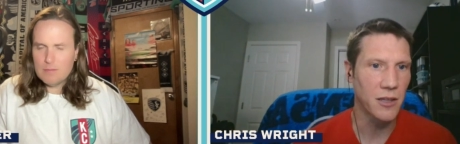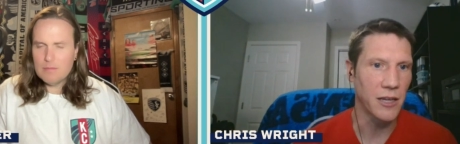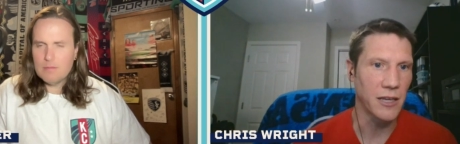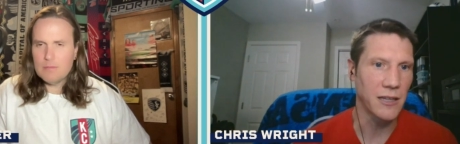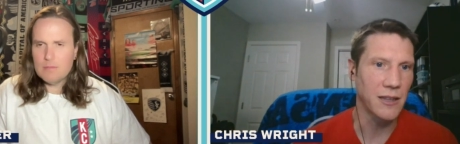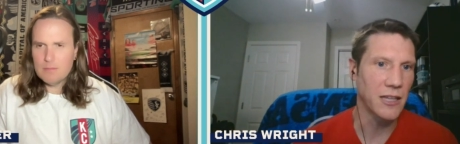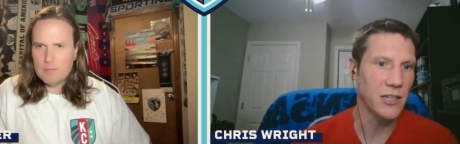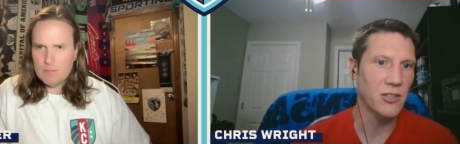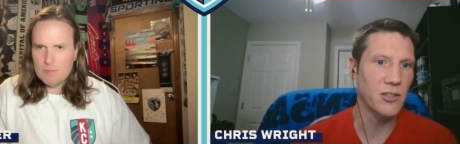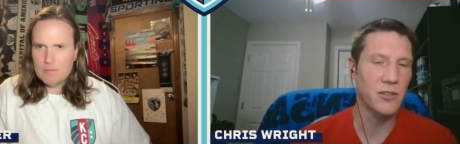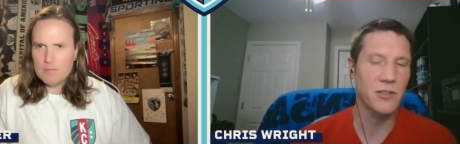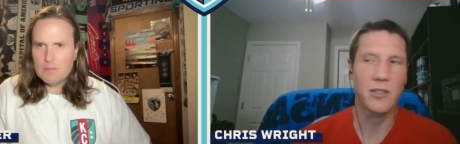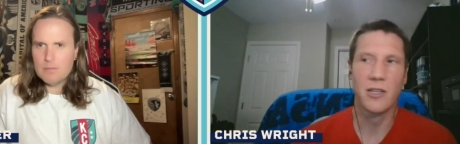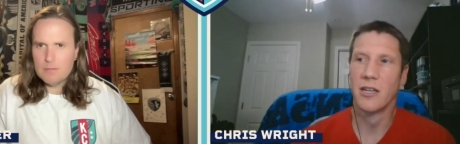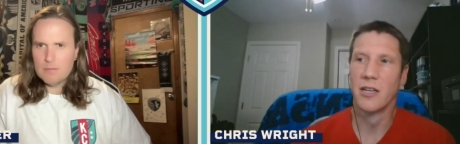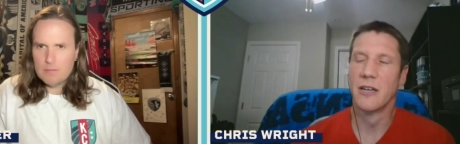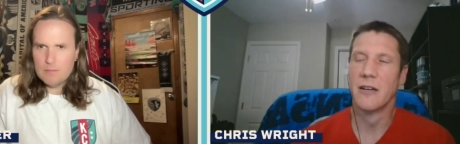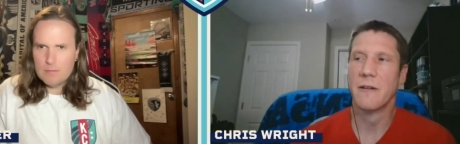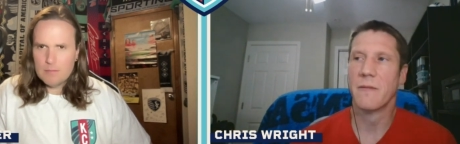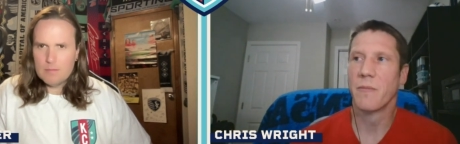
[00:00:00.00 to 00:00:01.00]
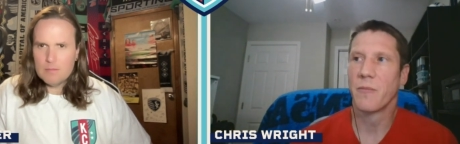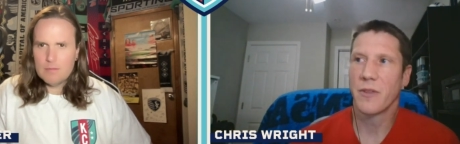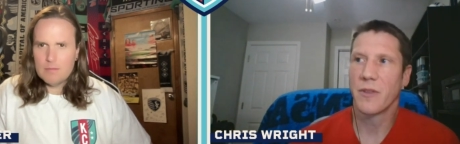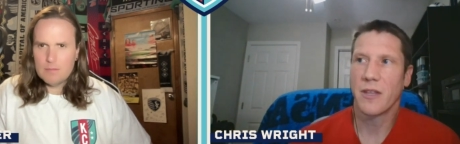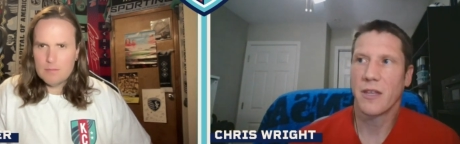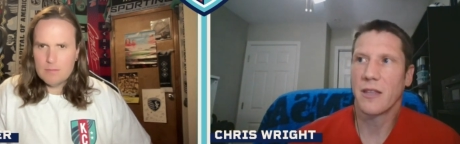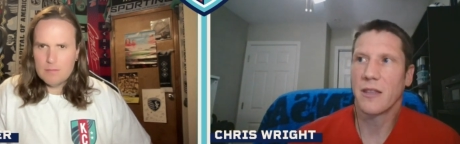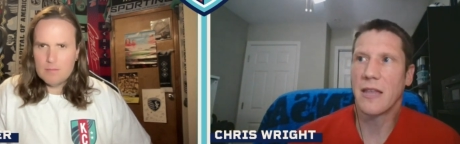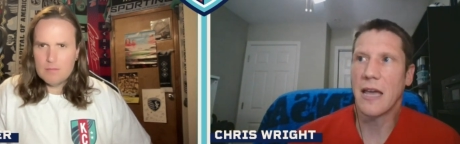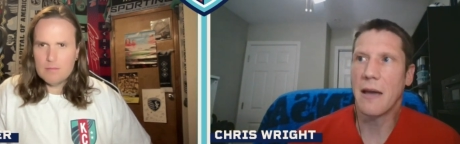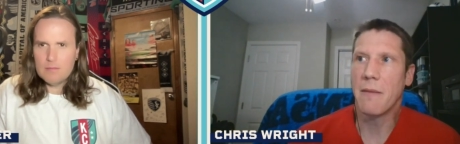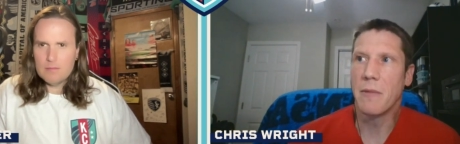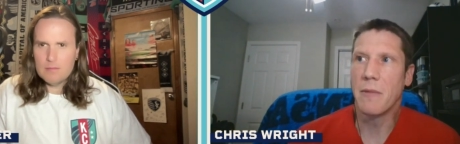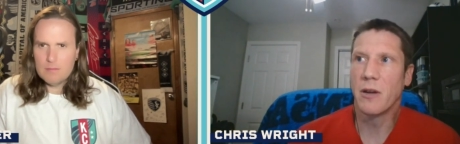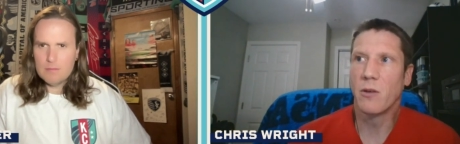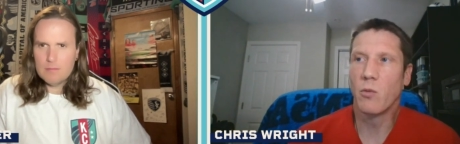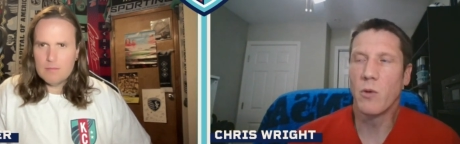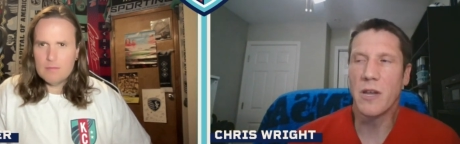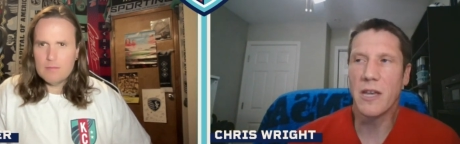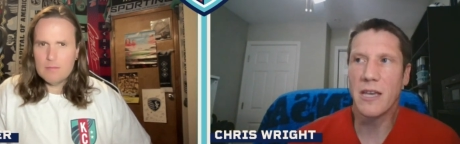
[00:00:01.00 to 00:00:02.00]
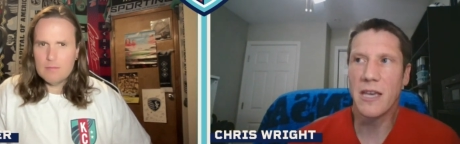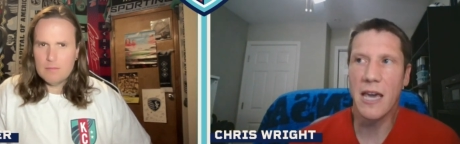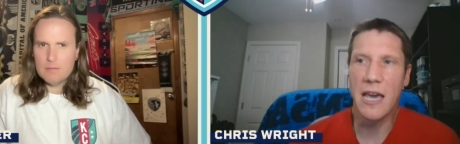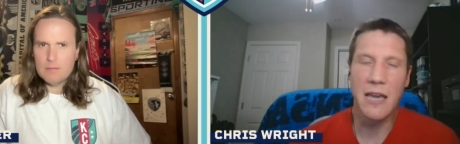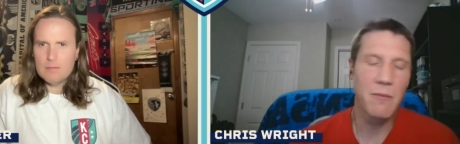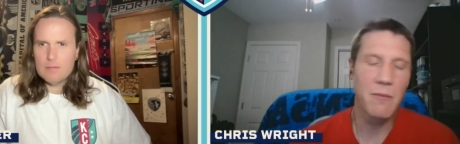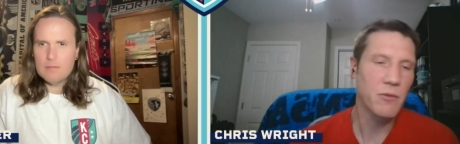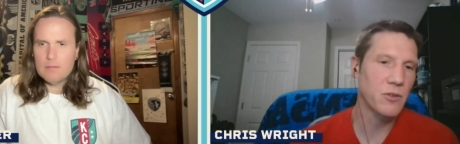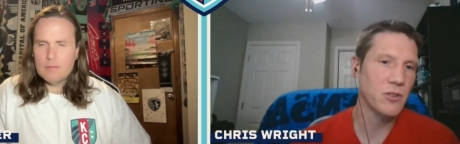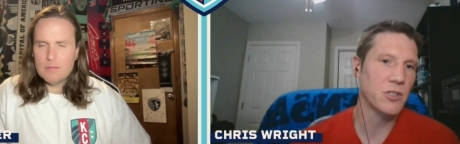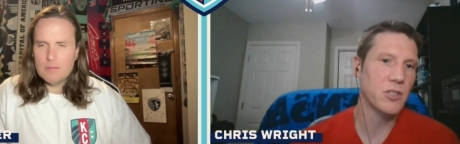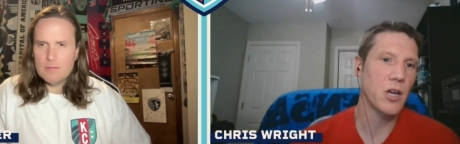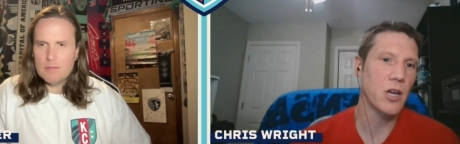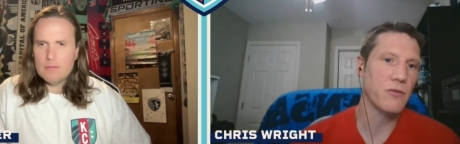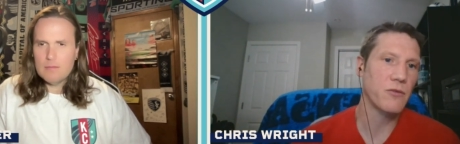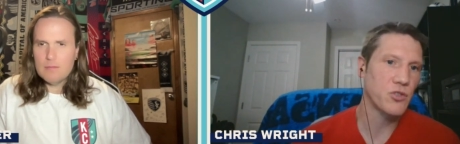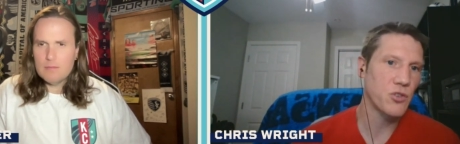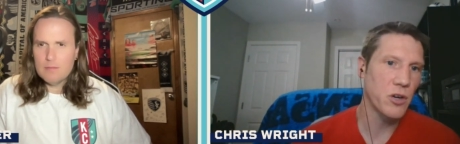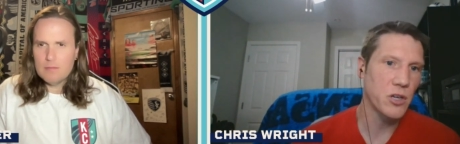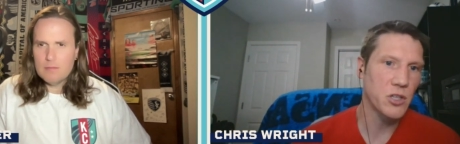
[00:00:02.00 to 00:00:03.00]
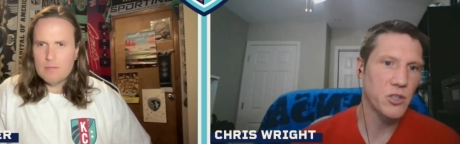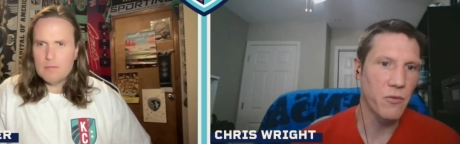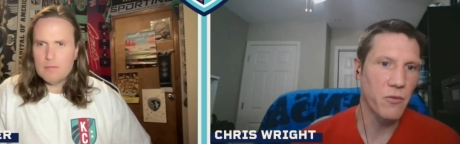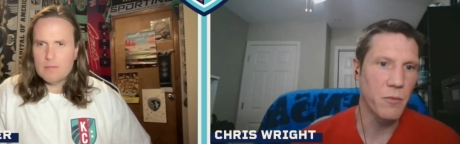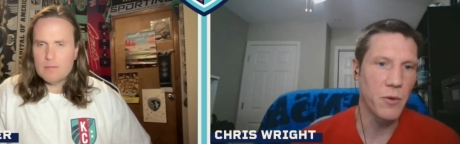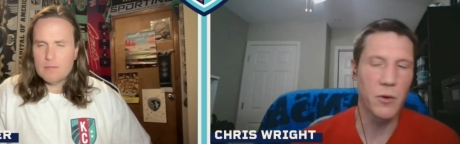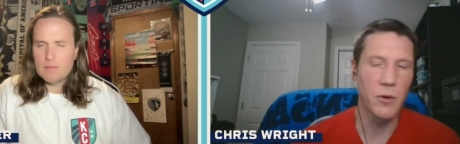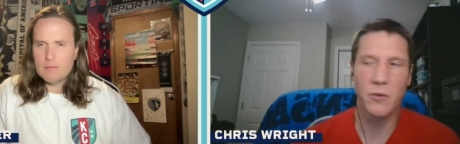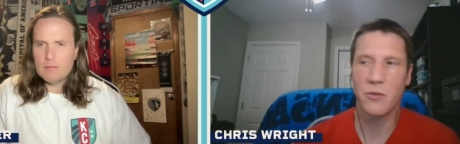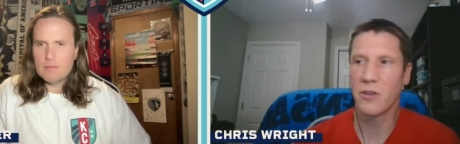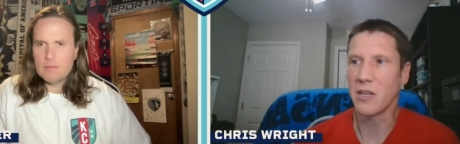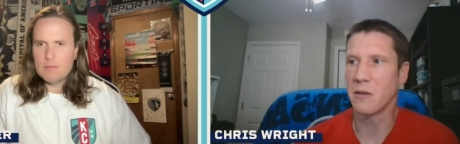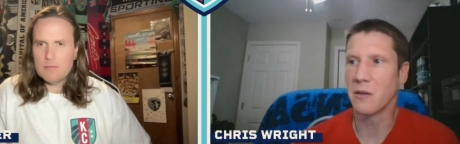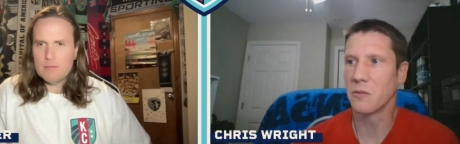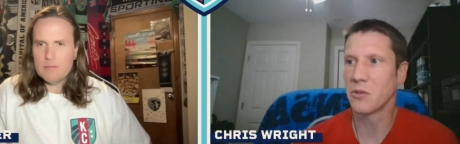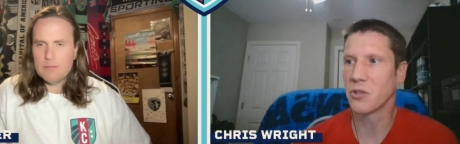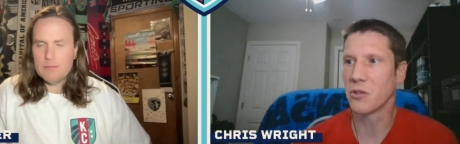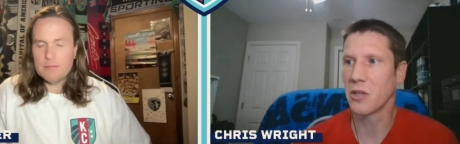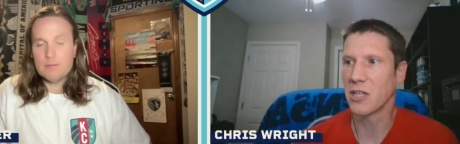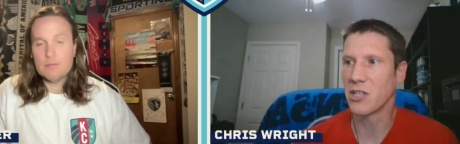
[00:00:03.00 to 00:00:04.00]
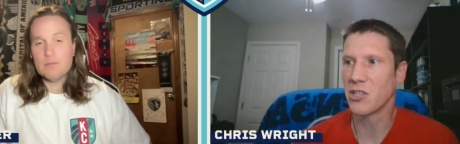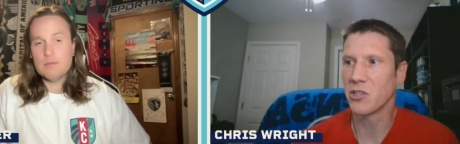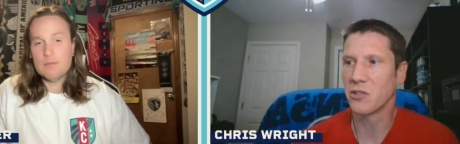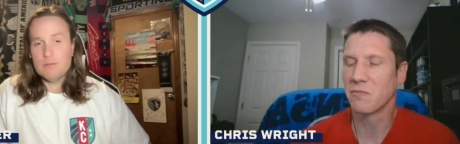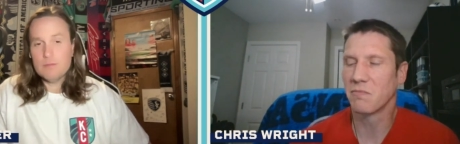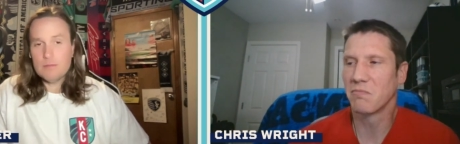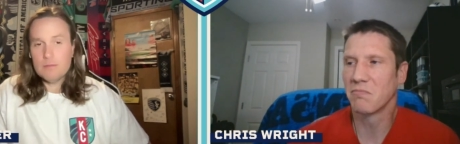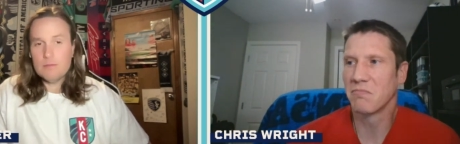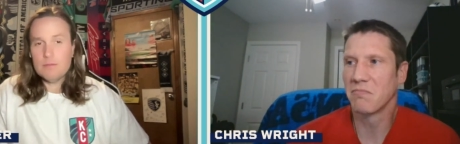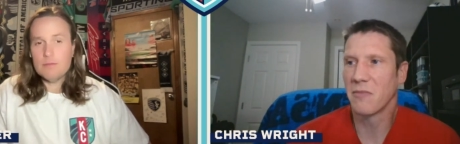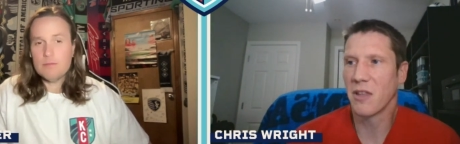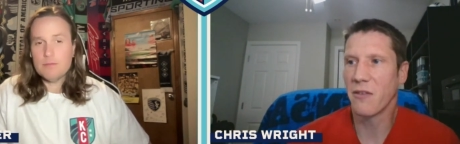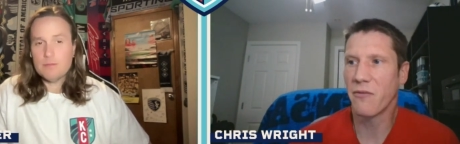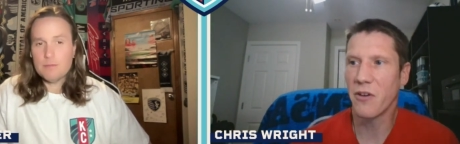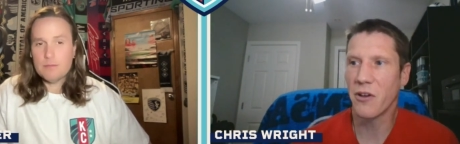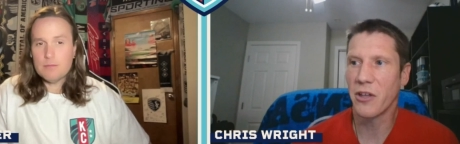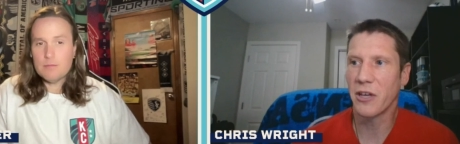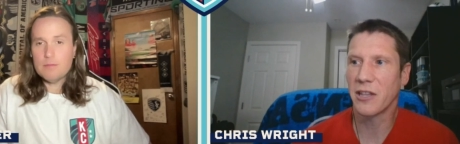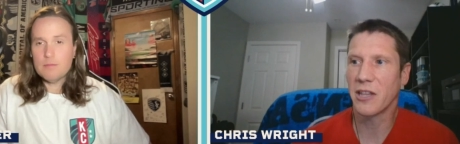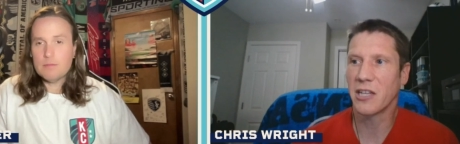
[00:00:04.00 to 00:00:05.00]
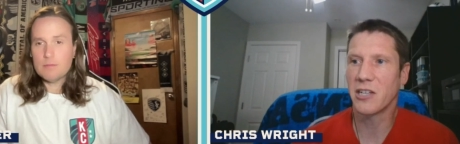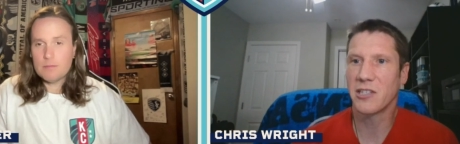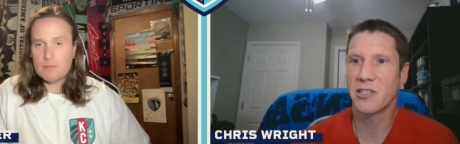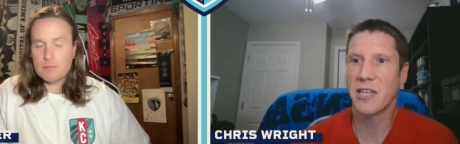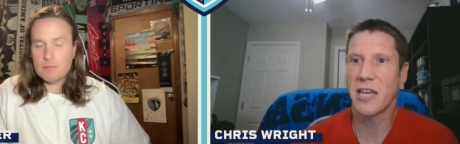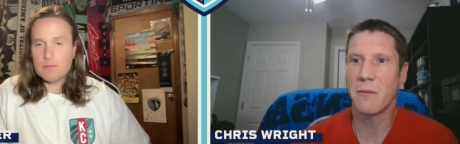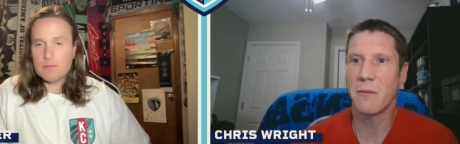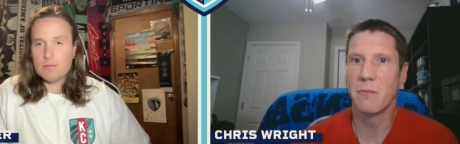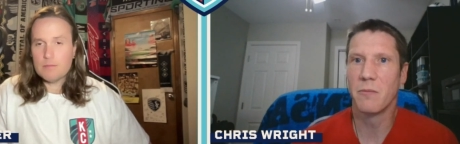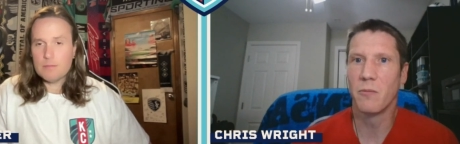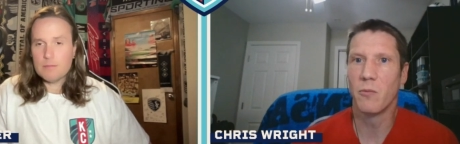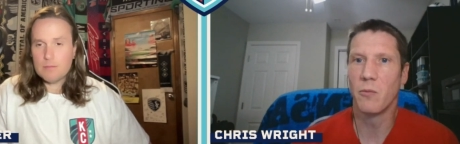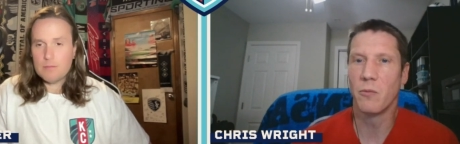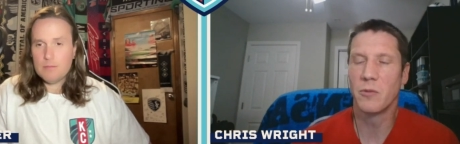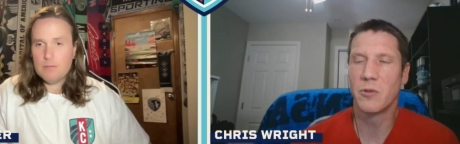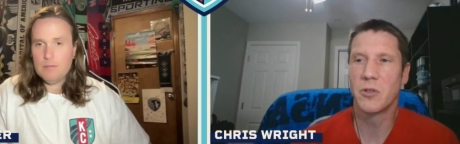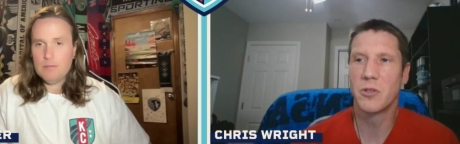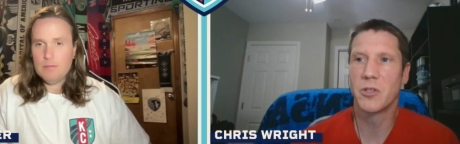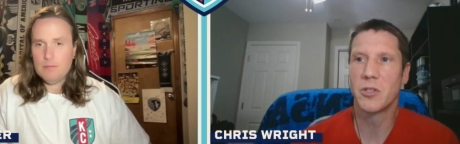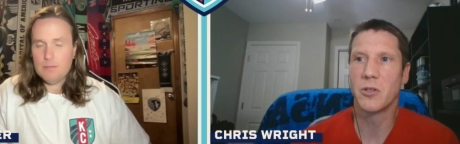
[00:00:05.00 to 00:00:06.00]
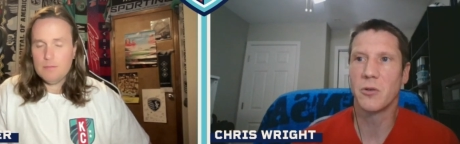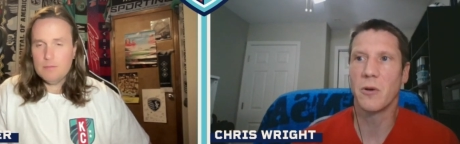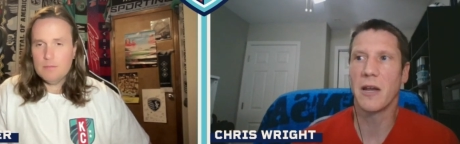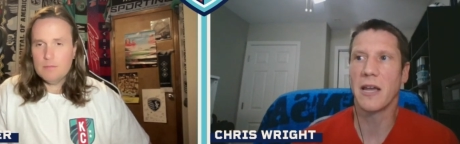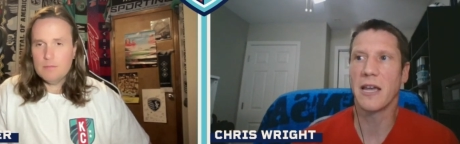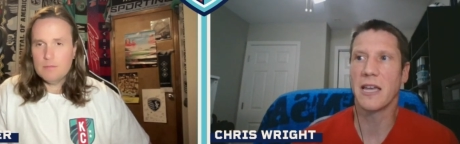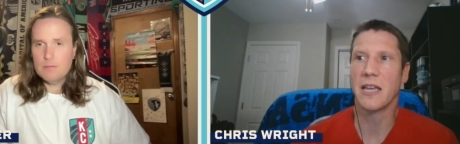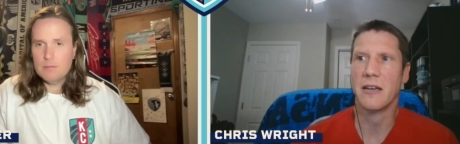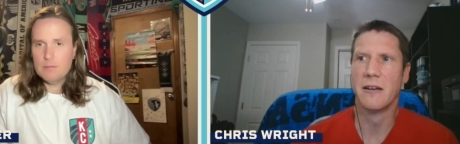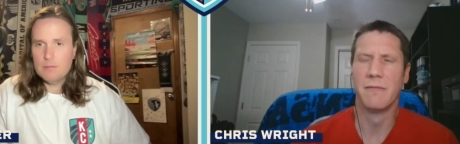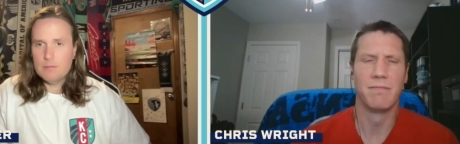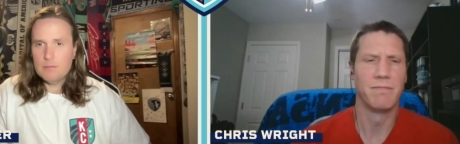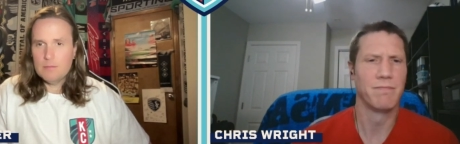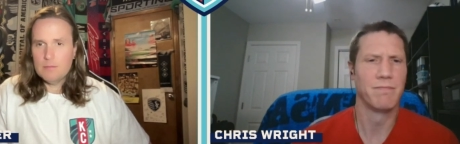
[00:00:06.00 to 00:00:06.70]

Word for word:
Speaker 1: Like they just that midweek game was a tough stretch for both teams, so they just I felt like they just came to a